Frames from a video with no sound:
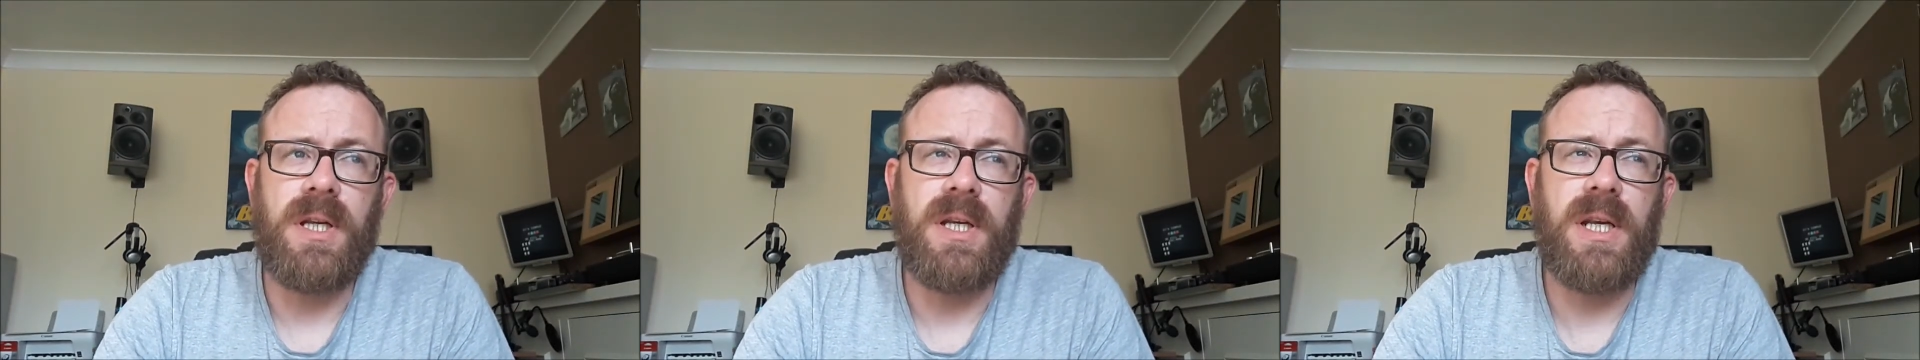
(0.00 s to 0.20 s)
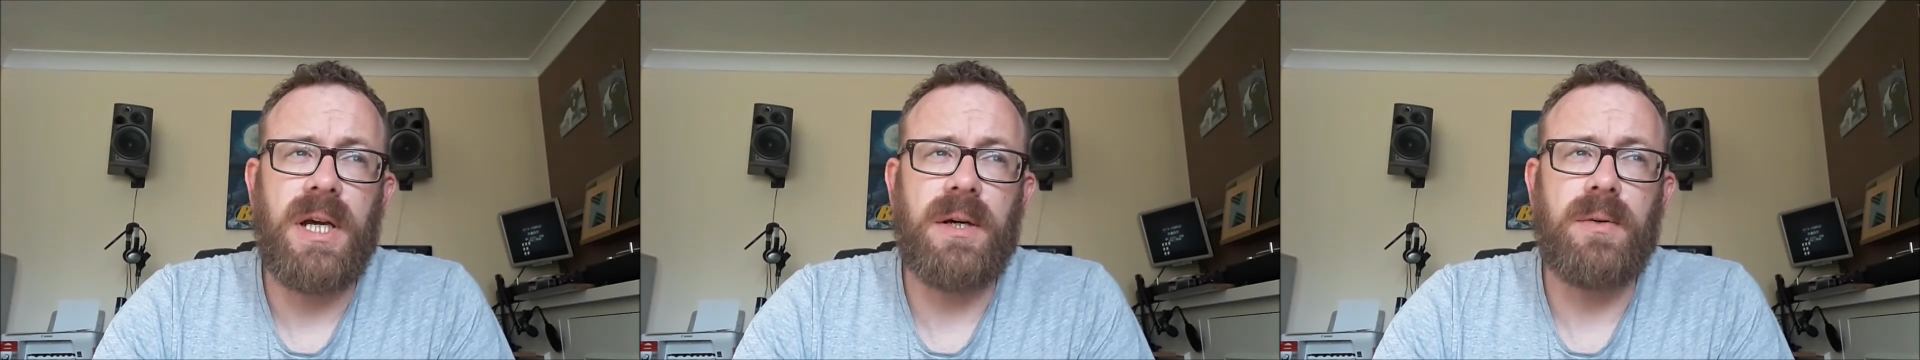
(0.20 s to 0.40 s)

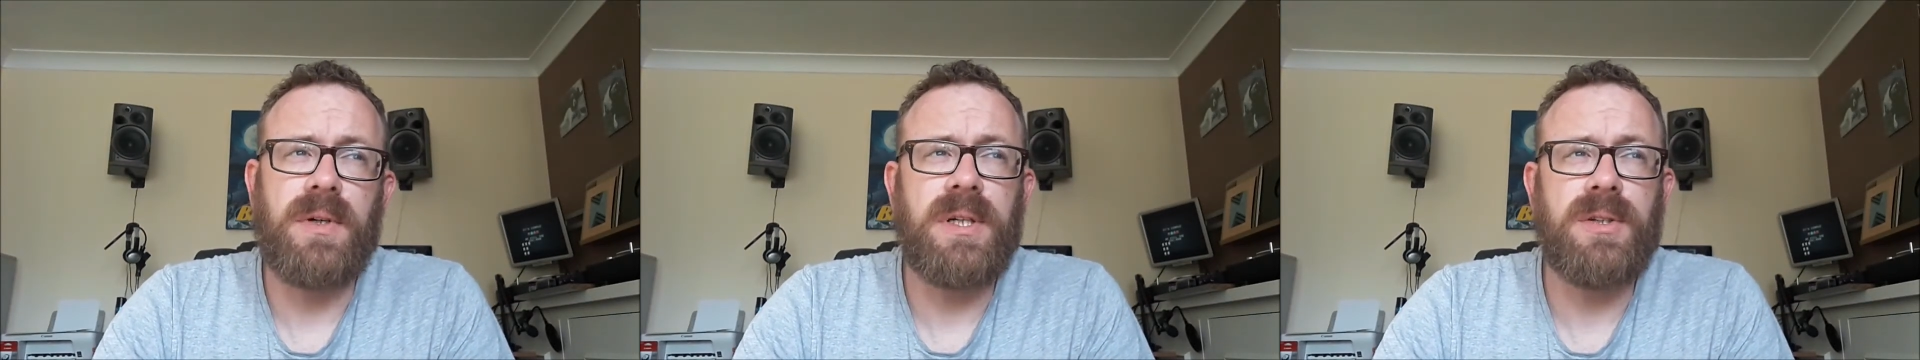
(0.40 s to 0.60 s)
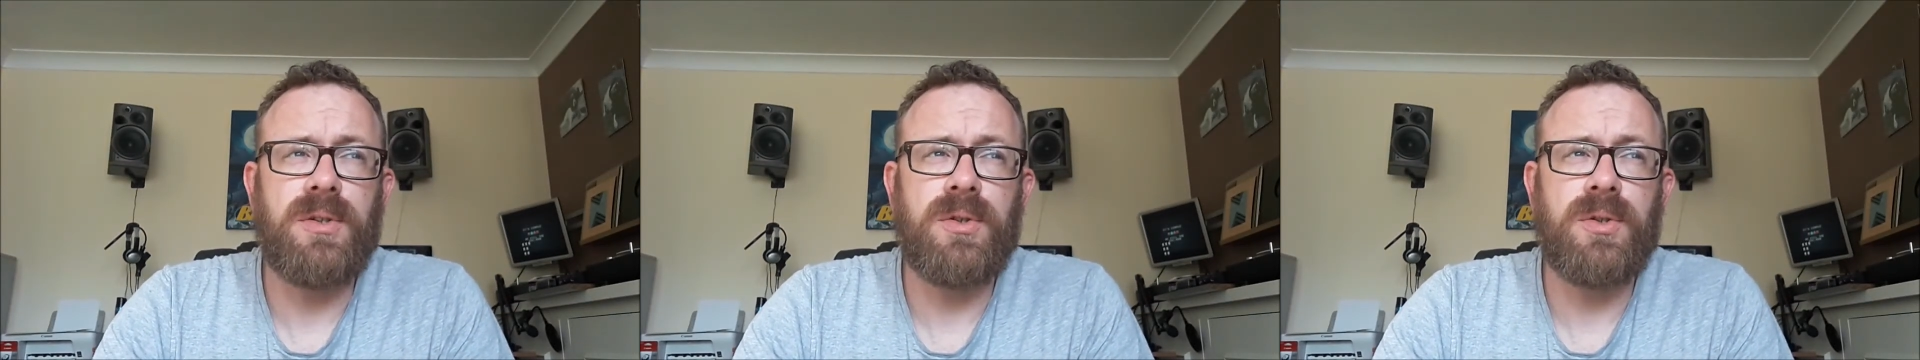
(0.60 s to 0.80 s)
Now,
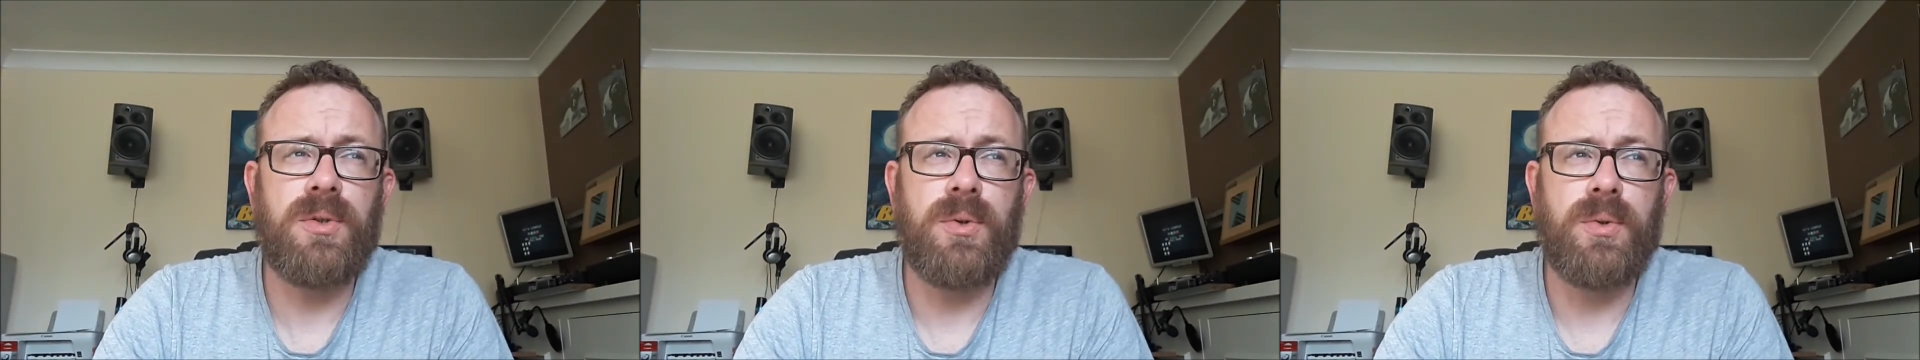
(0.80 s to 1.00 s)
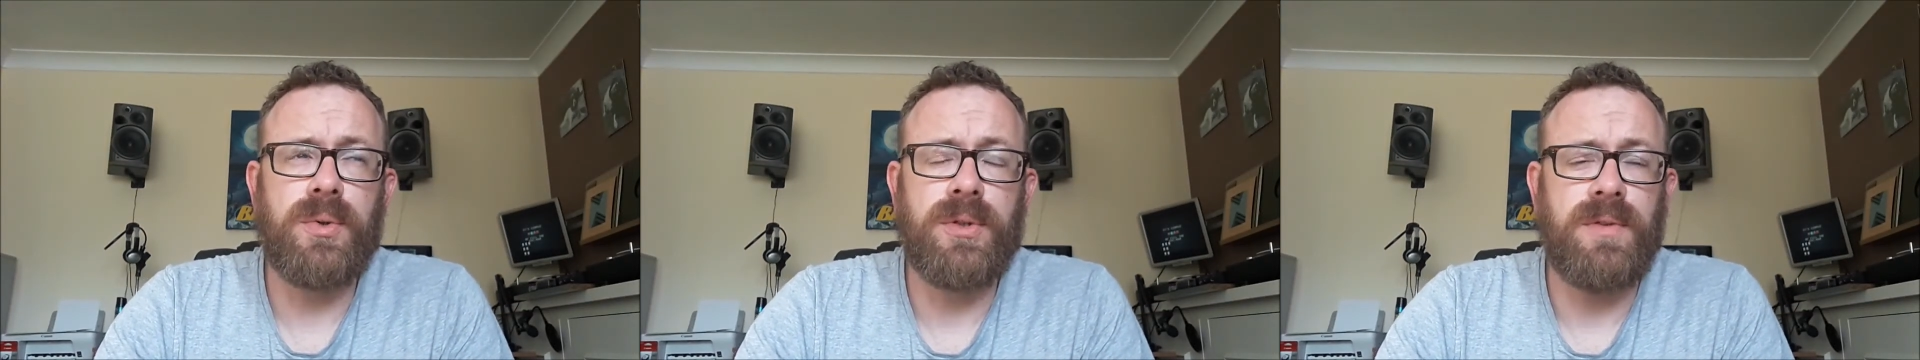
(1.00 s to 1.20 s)
it's
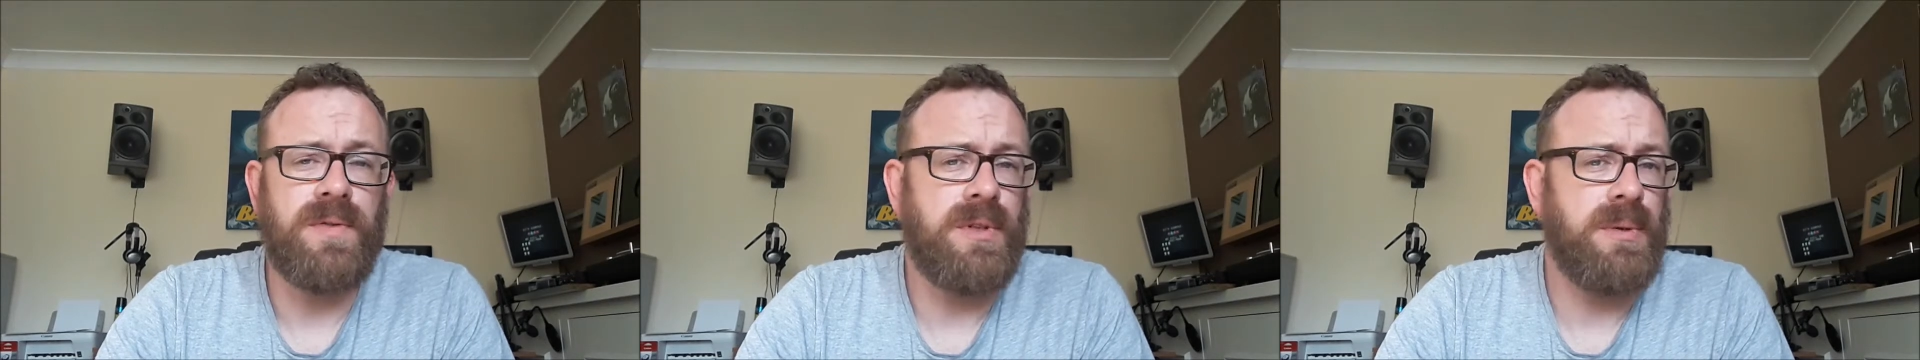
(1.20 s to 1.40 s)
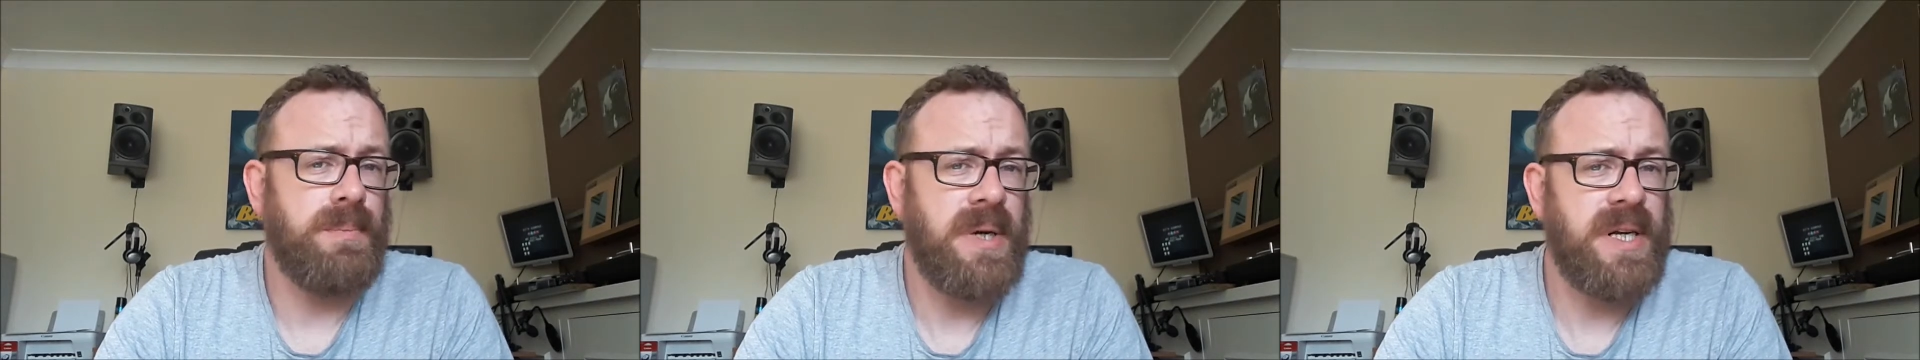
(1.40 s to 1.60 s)
sort of
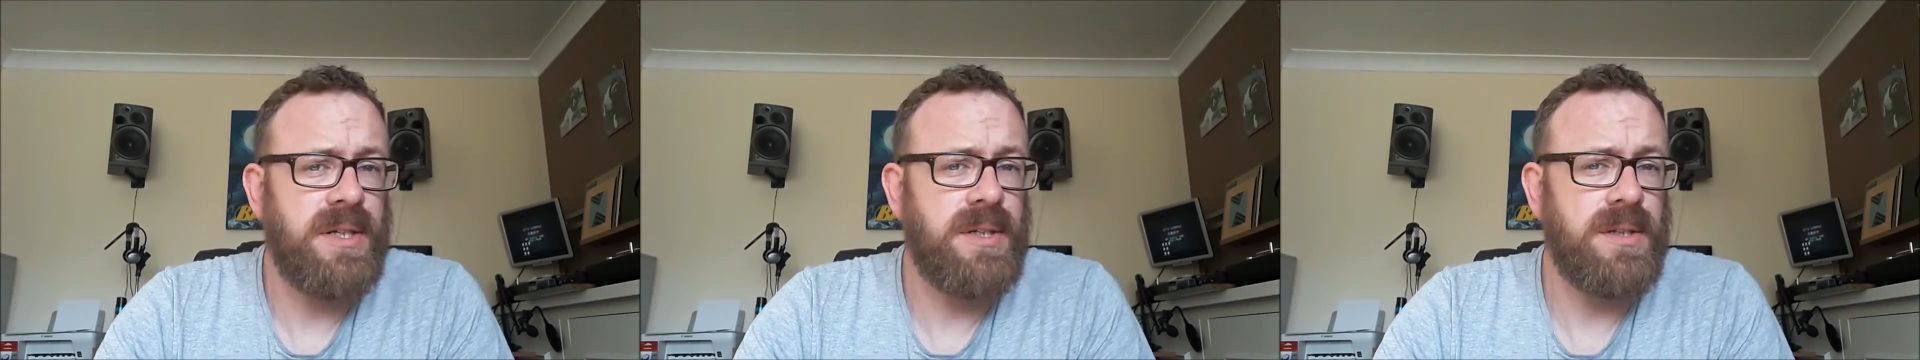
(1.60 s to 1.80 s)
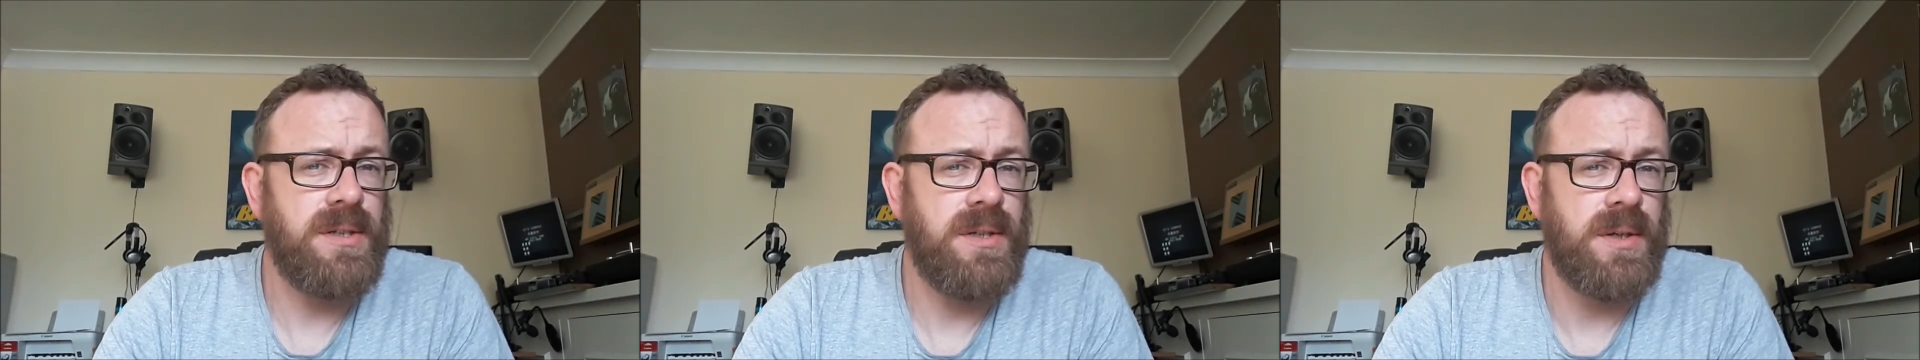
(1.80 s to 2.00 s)

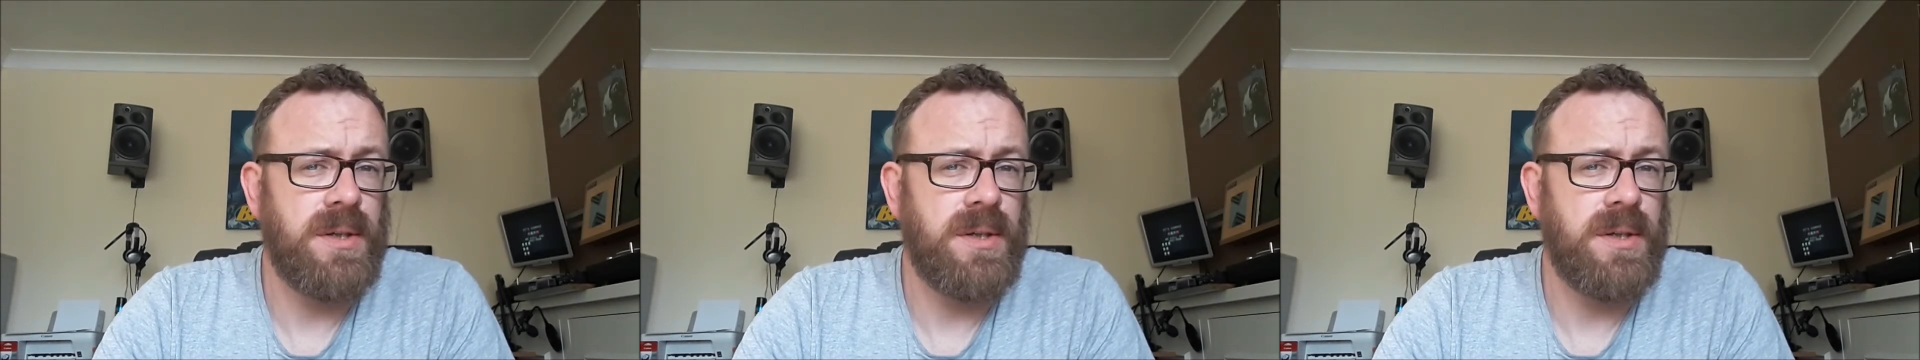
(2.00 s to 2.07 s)
dependent